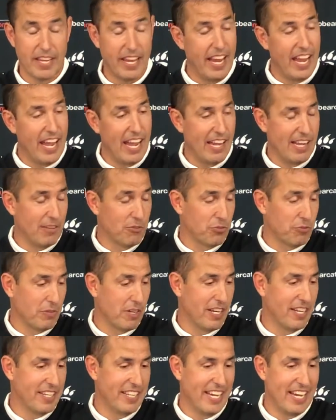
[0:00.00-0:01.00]
Yeah, I was
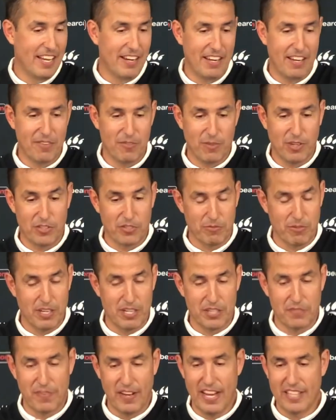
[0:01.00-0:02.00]
running down. I wasn't
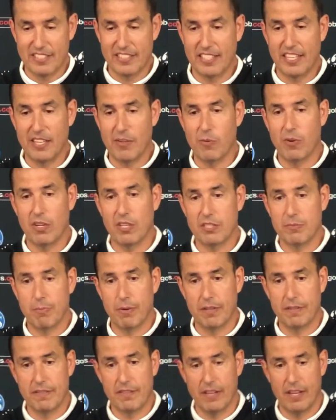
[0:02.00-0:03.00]
running as fast as he was,
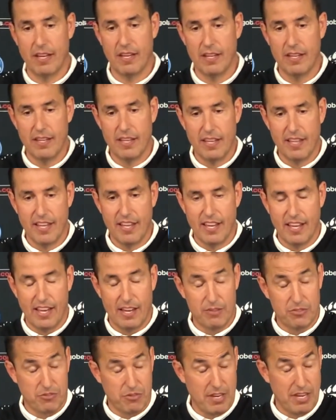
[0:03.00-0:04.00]
but
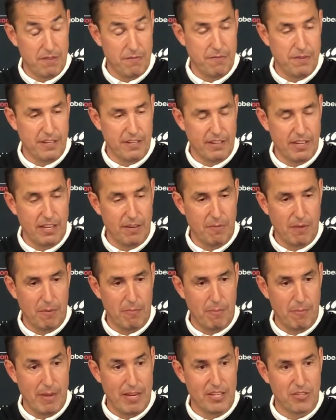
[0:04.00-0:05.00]
I was trying to figure out, and
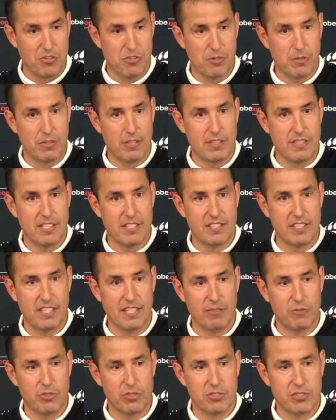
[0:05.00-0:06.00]
I'm making sure that this
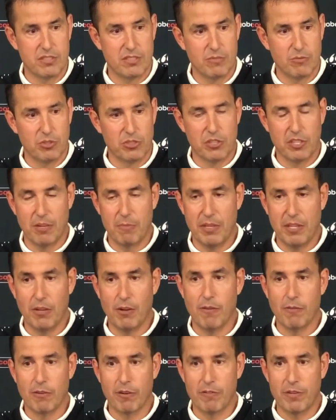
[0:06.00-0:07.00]
thing was going to be
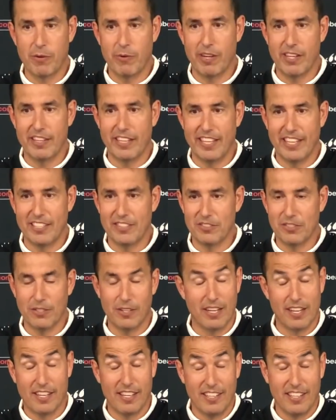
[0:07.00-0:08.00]
over if he went in the end
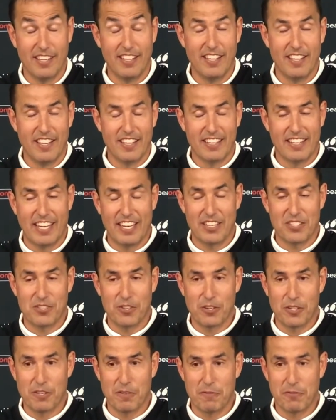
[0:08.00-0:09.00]
zone. Kind of
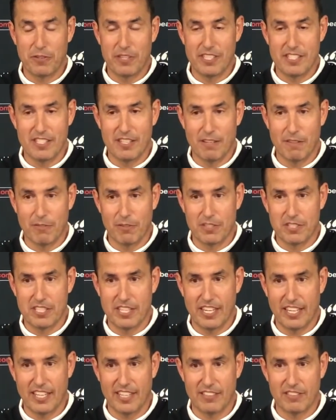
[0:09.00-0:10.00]
started to freeze there for a
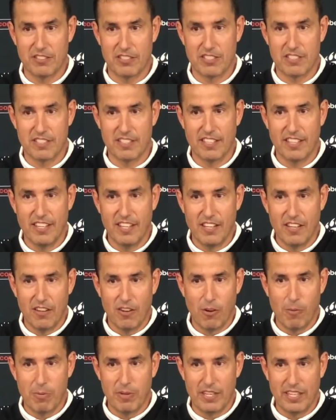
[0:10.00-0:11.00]
second, just
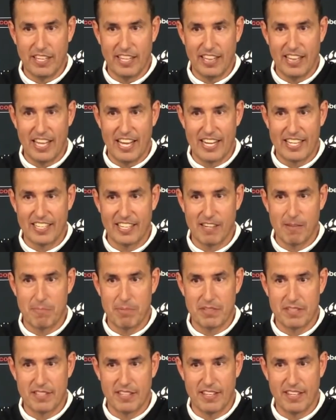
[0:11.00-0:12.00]
hoping he didn't lock up,
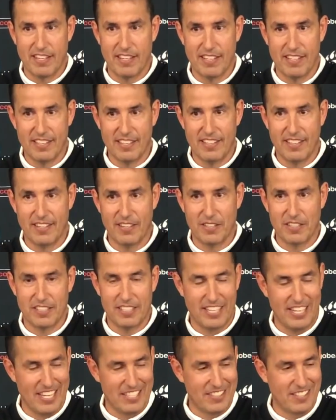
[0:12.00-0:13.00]
but
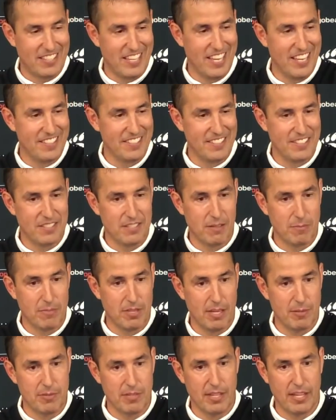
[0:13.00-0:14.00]
because he has a tendency
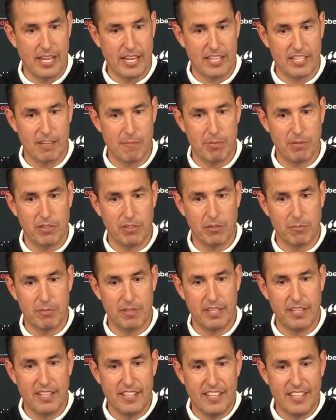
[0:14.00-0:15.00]
sometimes to lock up a little
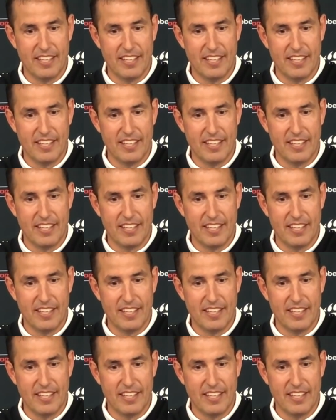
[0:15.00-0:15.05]
bit.